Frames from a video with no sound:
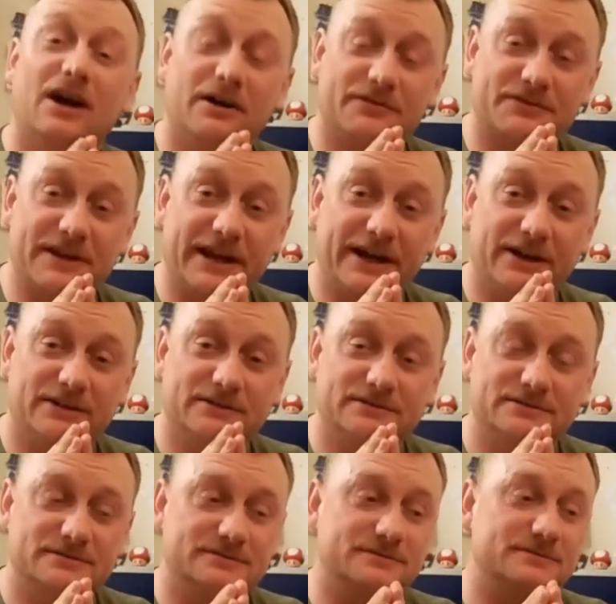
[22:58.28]
laugh
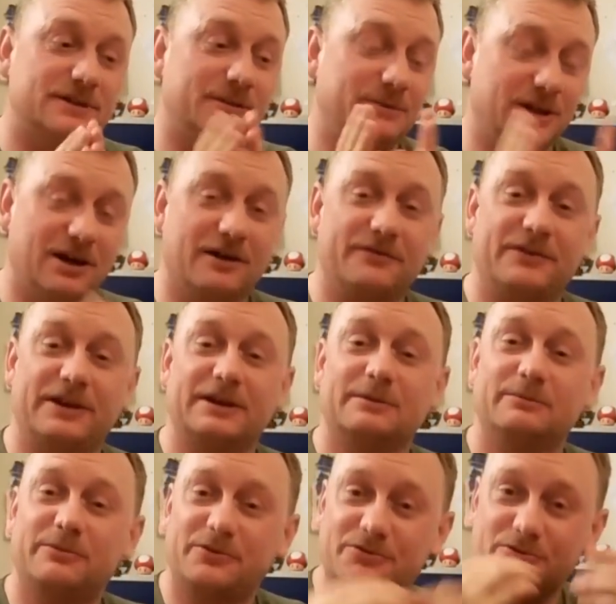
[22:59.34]
now. I'm
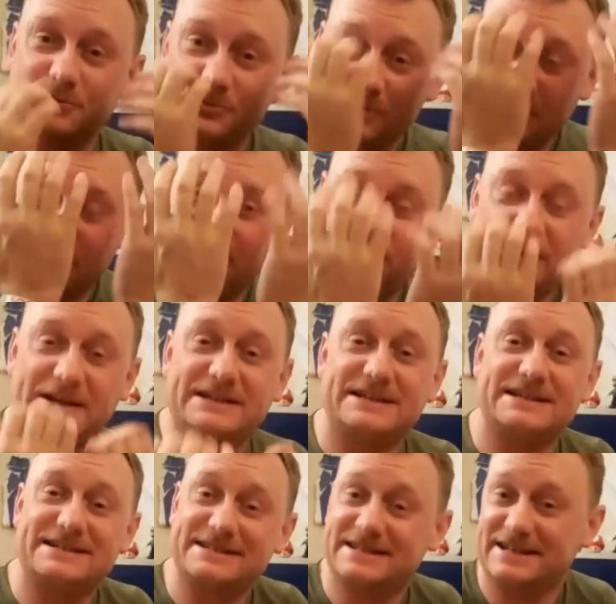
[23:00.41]
laughing through
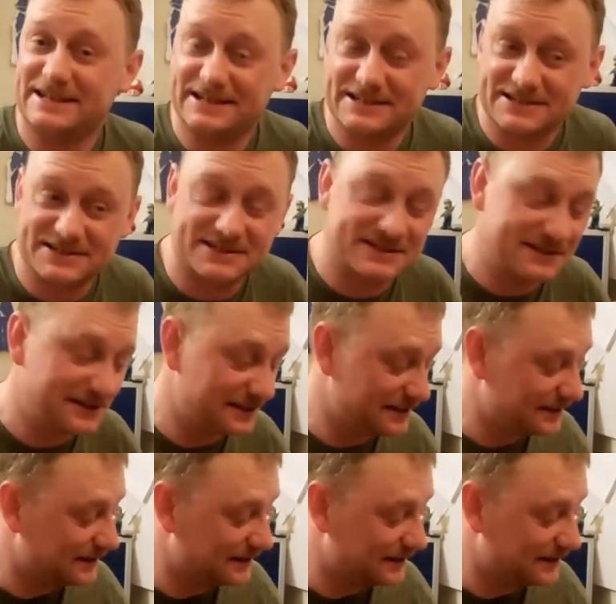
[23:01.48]
bated tears.